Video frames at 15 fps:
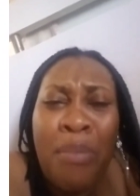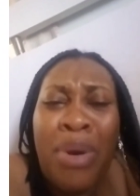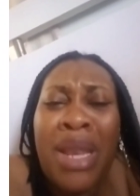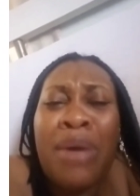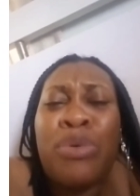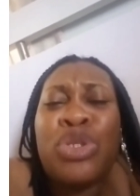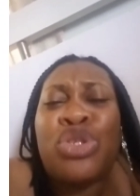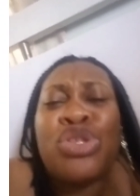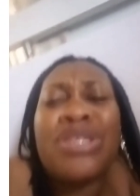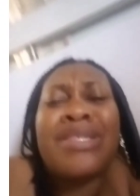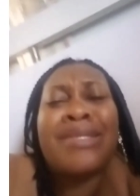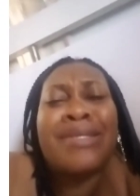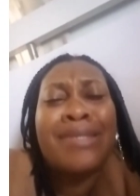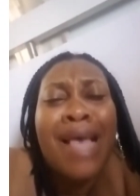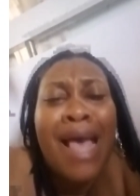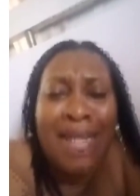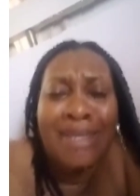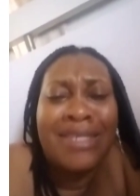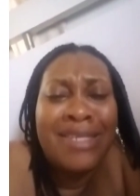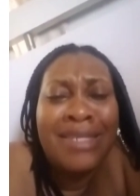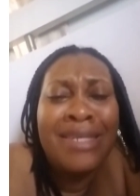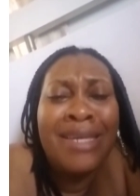but I was just
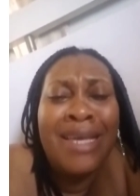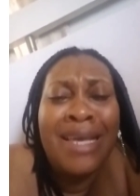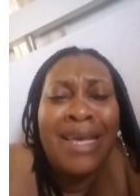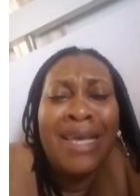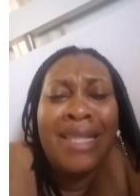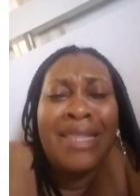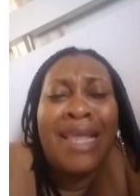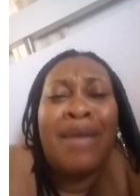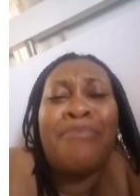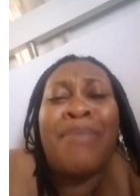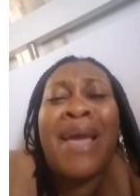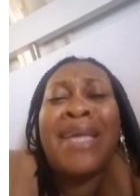sad that